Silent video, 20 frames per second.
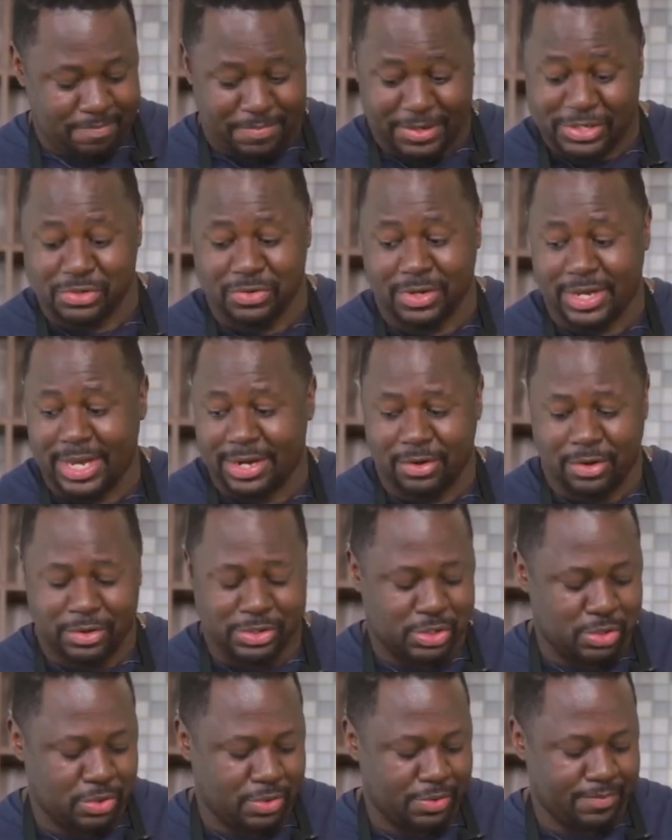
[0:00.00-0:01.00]
but you can
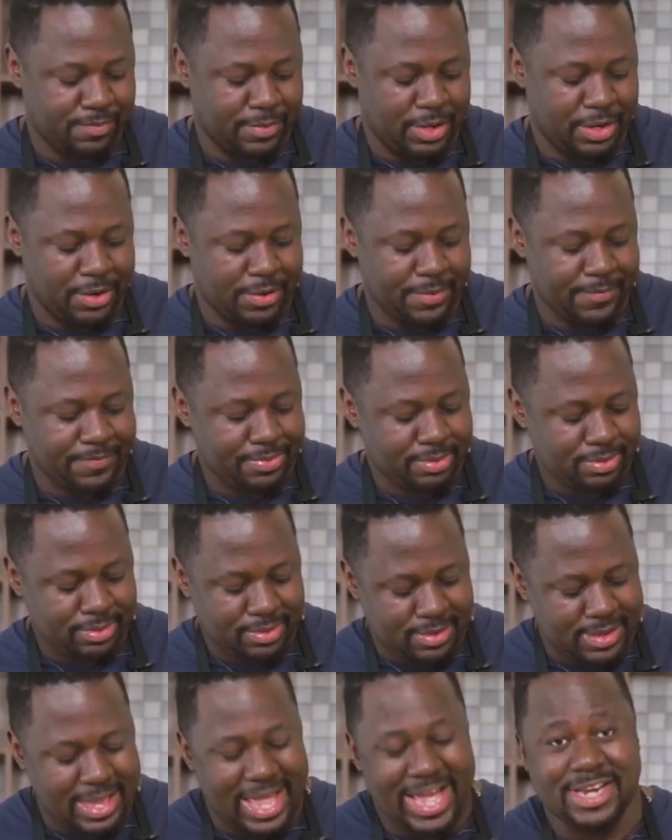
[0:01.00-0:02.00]
also,
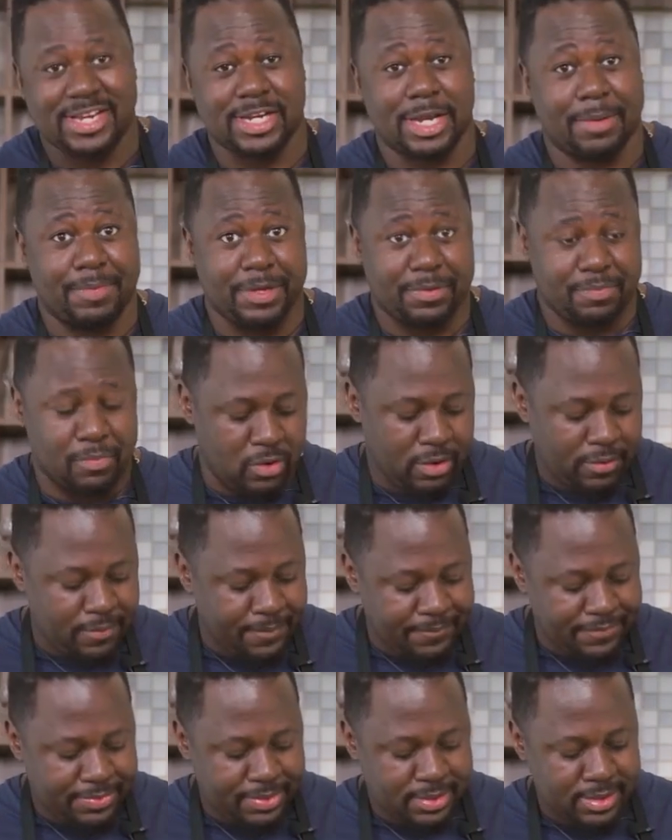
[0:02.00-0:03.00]
add a bit more.